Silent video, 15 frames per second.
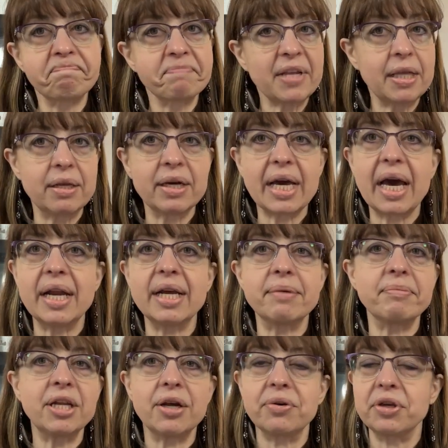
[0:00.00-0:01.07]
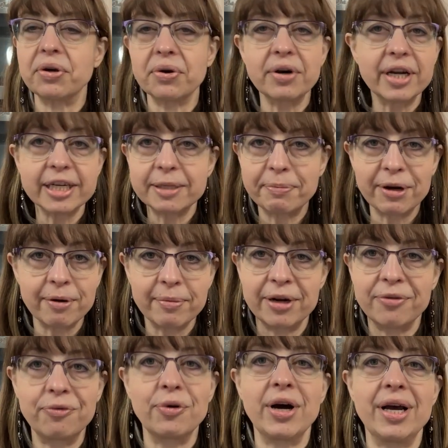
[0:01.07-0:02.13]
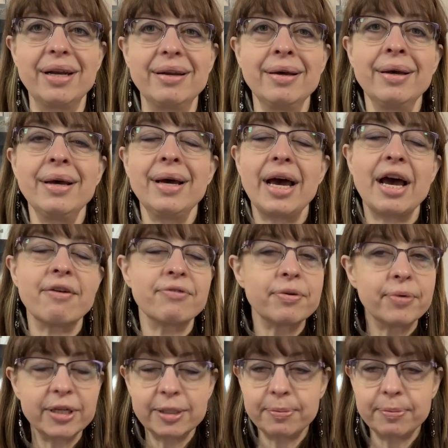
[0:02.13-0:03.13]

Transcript: look at it, you're an experiment of one. Everyone's